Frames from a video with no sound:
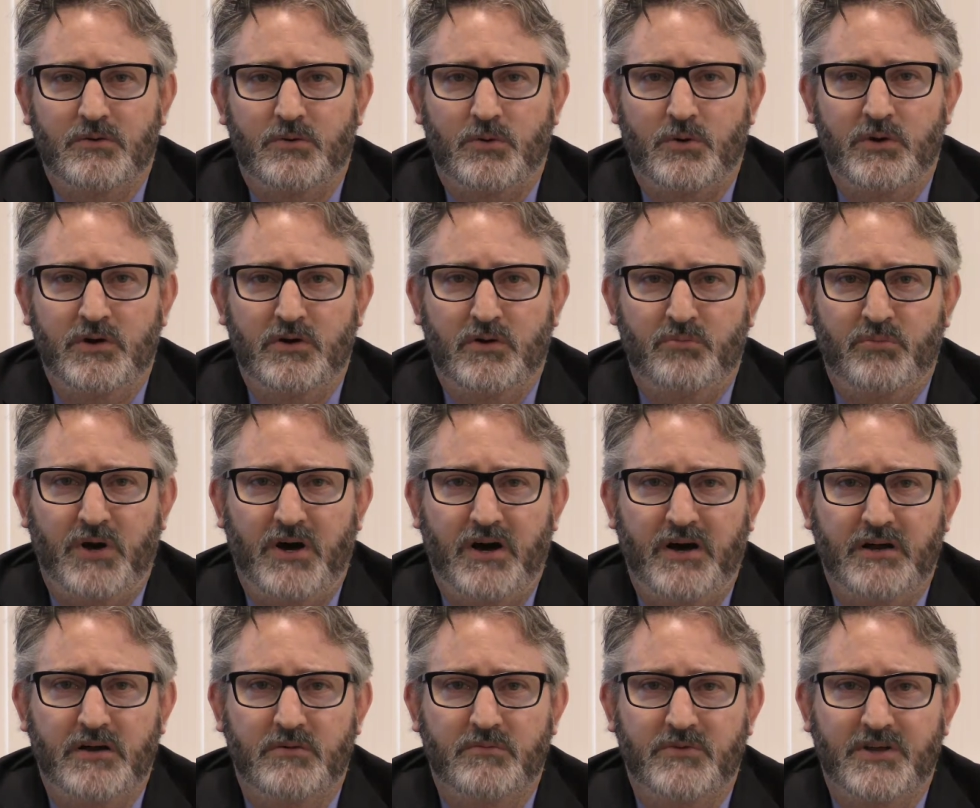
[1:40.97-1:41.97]
oil
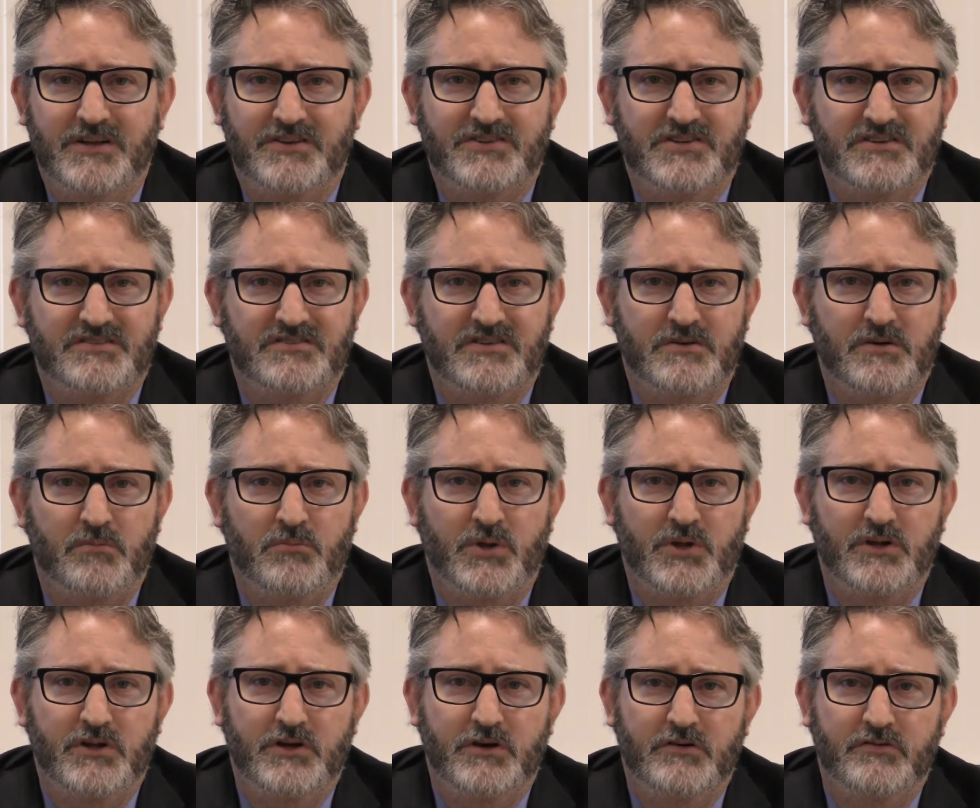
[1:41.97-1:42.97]
bottomed at just
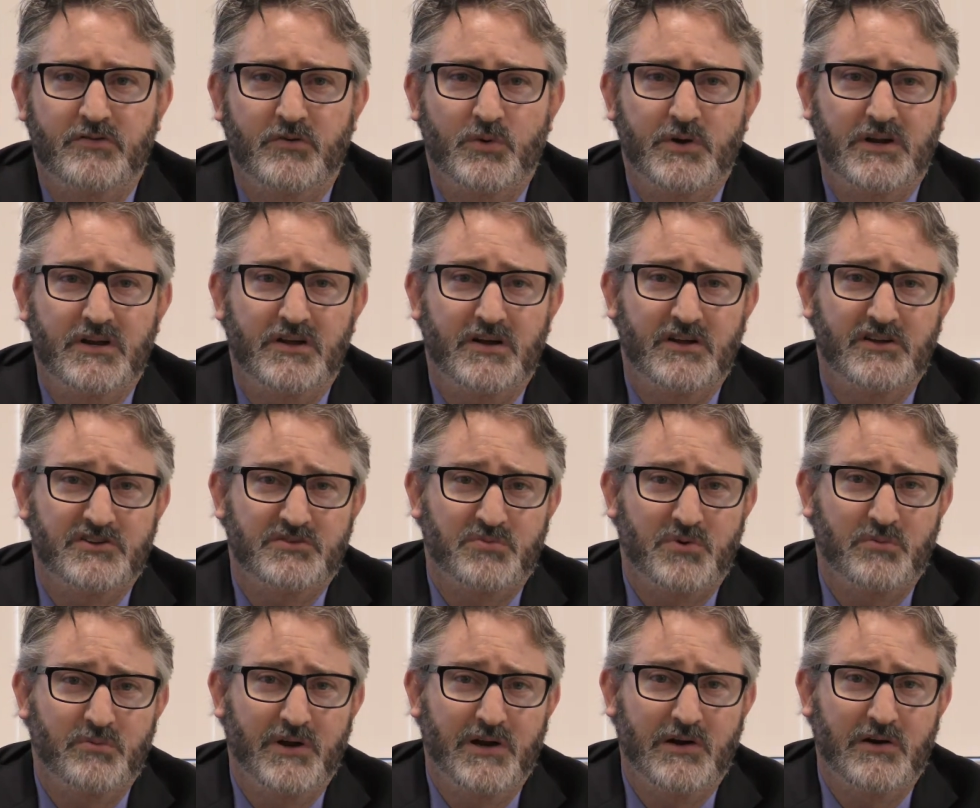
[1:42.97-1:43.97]
below $40
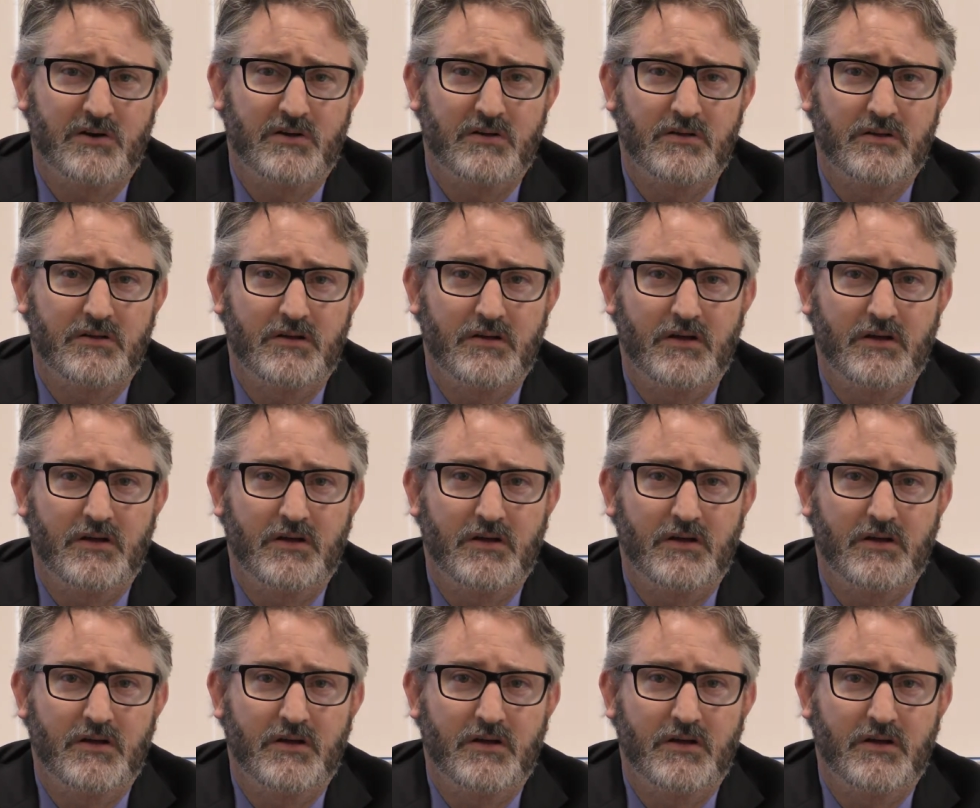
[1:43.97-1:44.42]
per barrel.